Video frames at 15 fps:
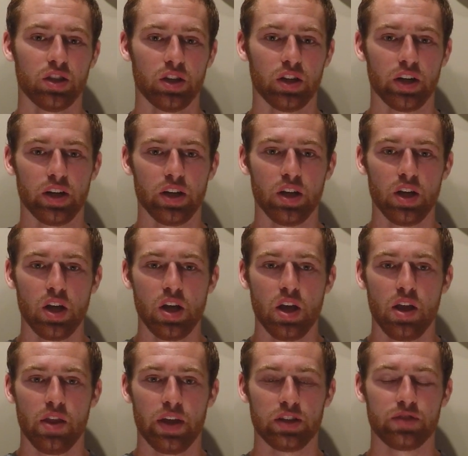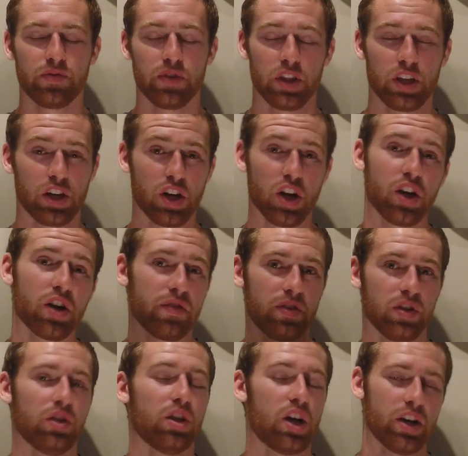All right, that's for the
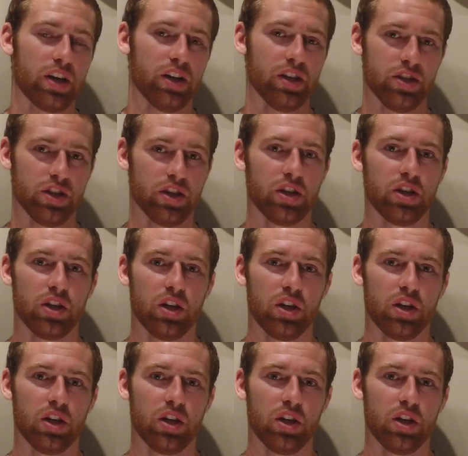curved lawn edger.